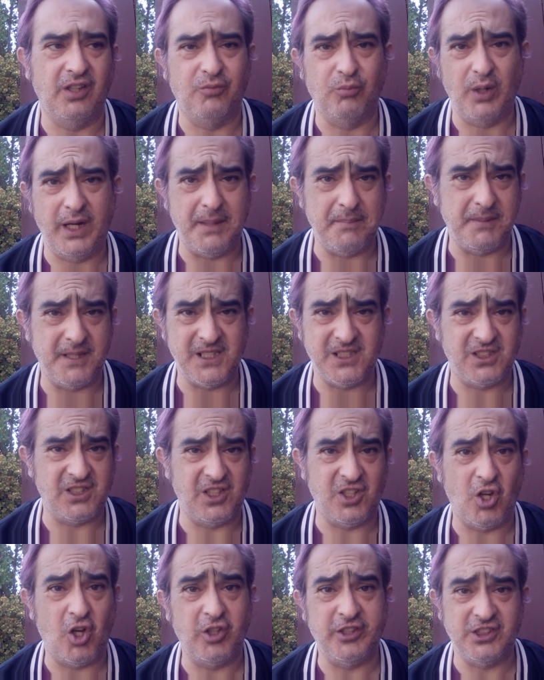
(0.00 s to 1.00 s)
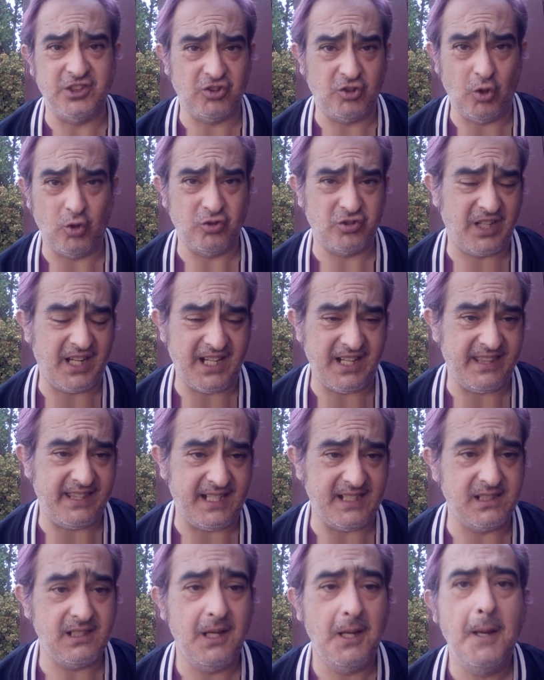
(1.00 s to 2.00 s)
rapists and all these those kind of
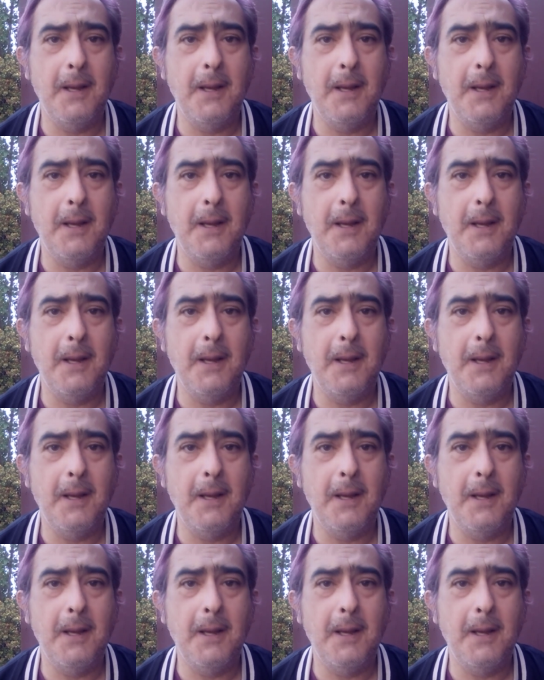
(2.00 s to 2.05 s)
things.